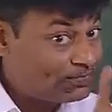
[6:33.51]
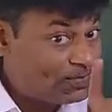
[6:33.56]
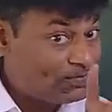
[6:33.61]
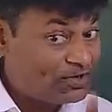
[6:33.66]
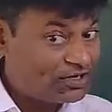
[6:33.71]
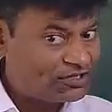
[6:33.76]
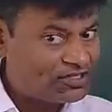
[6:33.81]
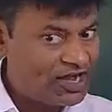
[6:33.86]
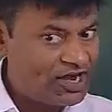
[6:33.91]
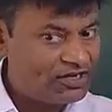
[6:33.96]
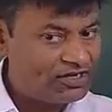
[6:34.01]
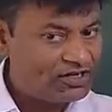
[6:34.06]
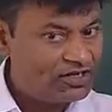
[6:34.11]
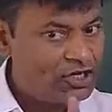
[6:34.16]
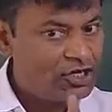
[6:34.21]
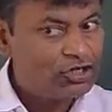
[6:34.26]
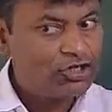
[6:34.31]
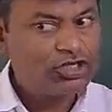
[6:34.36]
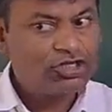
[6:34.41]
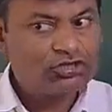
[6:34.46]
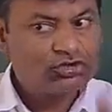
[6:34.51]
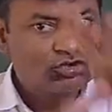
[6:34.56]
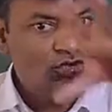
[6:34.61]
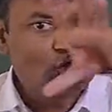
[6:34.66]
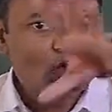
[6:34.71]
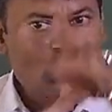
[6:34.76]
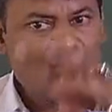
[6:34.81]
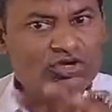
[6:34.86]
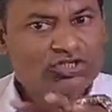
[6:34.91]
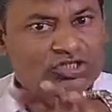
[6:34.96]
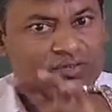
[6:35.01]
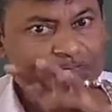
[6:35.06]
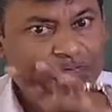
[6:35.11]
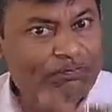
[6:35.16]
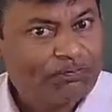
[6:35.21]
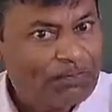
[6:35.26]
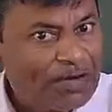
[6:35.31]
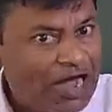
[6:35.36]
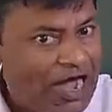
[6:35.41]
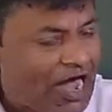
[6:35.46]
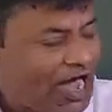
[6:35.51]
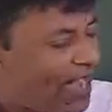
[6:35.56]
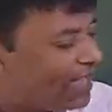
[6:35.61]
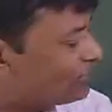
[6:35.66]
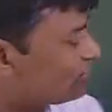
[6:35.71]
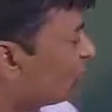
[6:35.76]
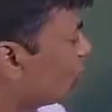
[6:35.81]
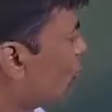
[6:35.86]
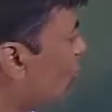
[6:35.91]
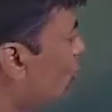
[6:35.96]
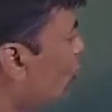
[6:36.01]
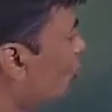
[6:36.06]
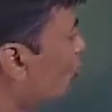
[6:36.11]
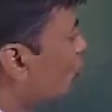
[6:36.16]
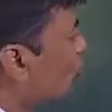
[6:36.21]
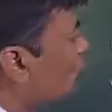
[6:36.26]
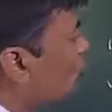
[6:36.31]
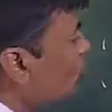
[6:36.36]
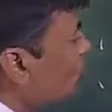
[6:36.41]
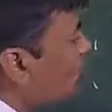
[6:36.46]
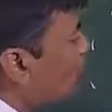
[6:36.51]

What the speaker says: remember that, in those parts,